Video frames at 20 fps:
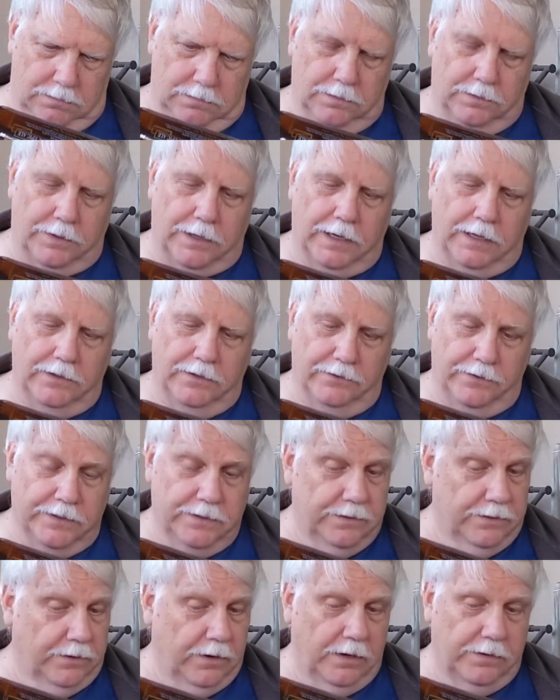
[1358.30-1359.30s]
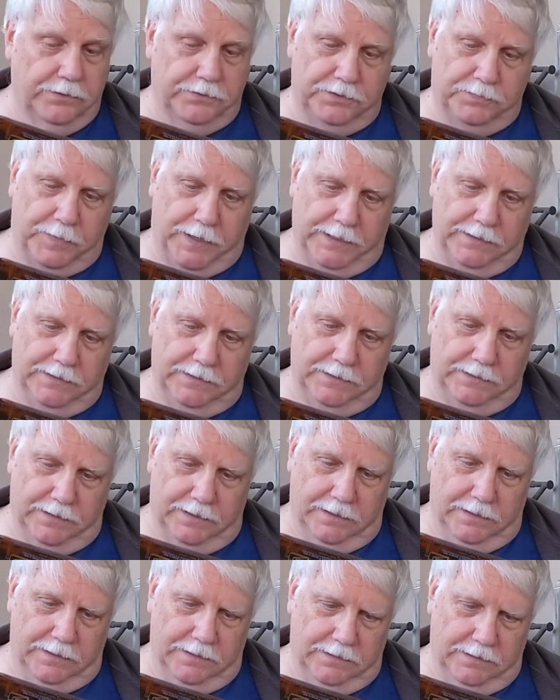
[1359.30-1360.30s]
Okay, there are no spices
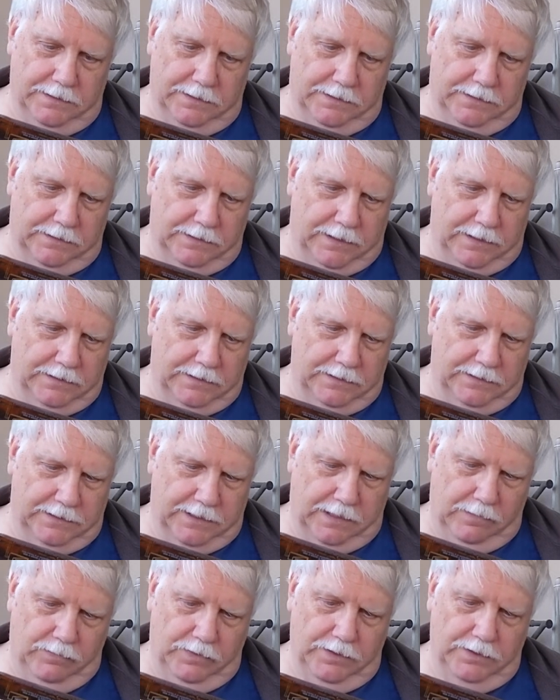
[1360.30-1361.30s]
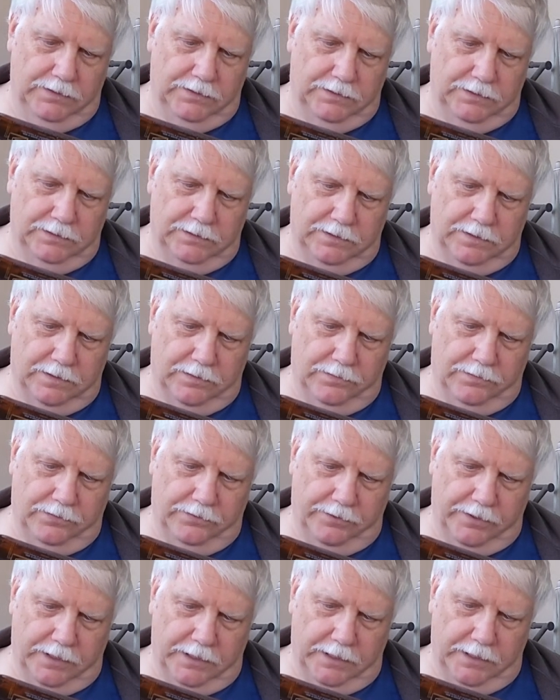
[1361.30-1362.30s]
in it. It's got the same yeast as the
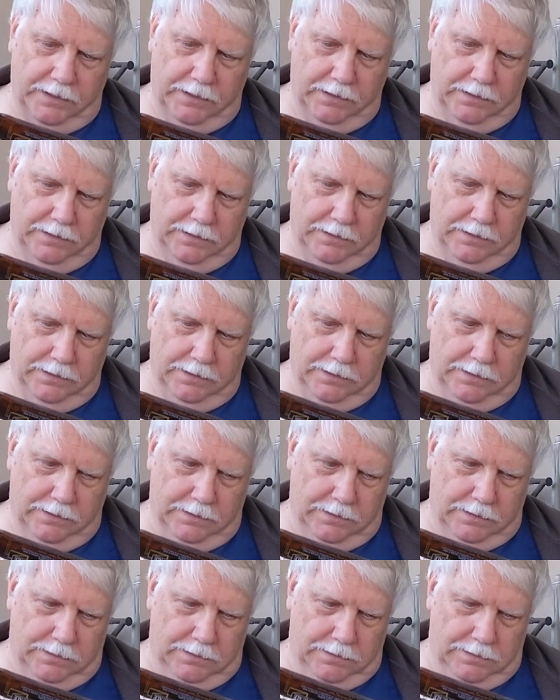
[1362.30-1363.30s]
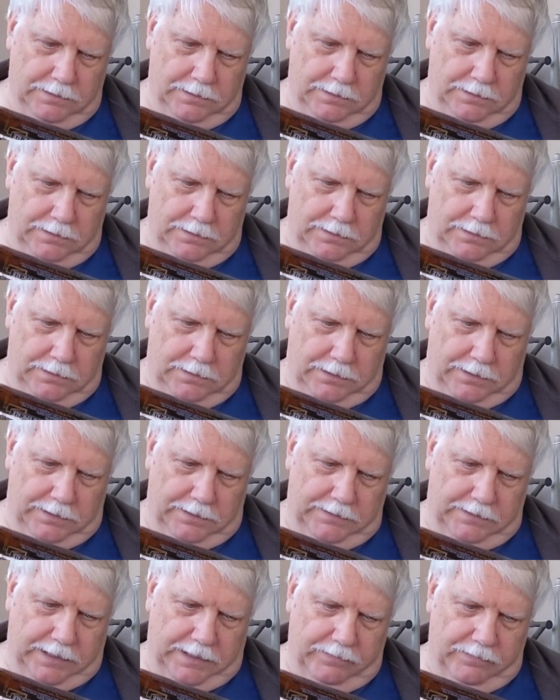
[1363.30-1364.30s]
03, and
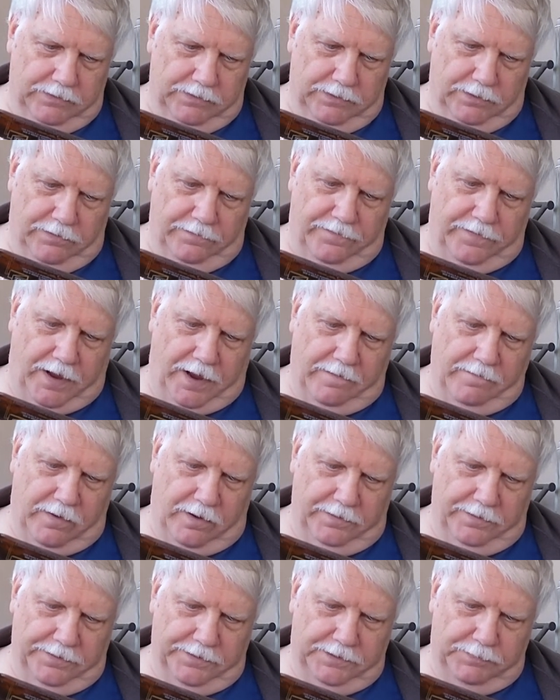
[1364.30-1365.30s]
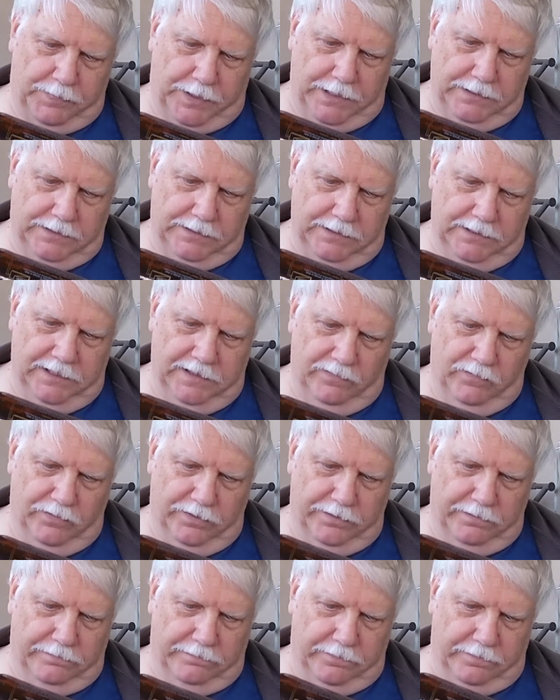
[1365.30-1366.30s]
the same as the 05. All the spicy, deep,
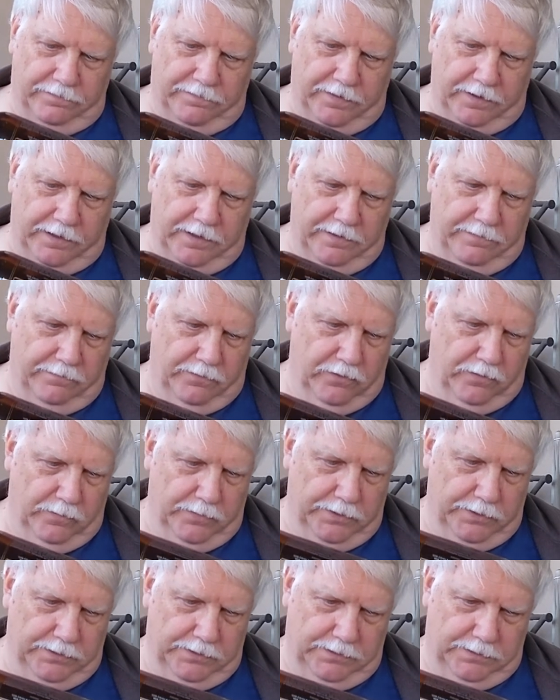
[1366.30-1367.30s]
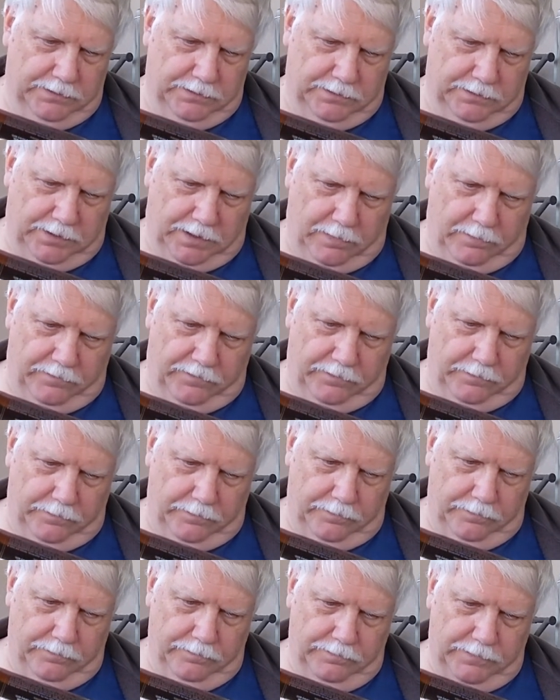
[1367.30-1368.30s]
wonderful, funky aromas come
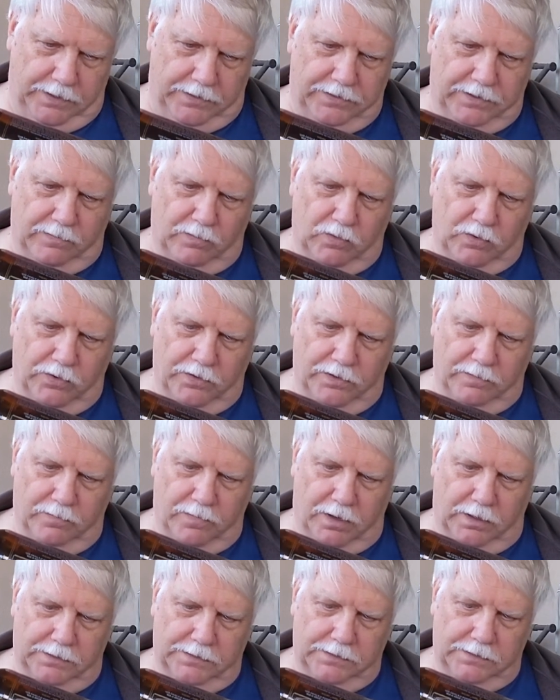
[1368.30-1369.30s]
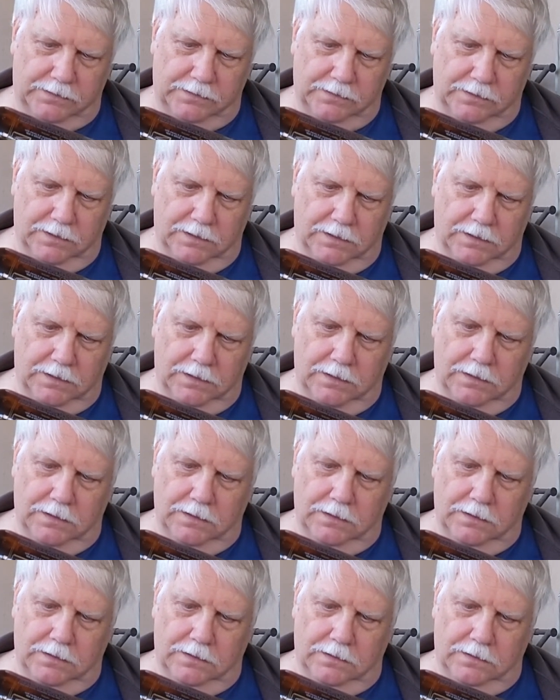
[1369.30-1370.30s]
from nothing more than malts,
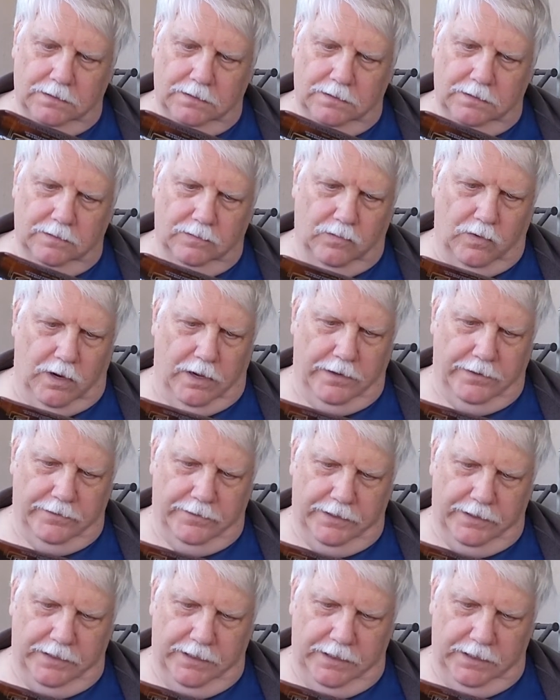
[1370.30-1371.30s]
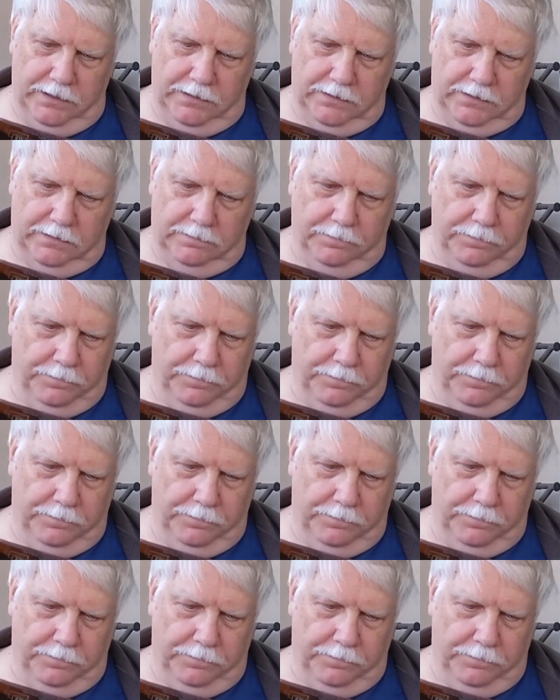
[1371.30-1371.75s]
water, and yeast.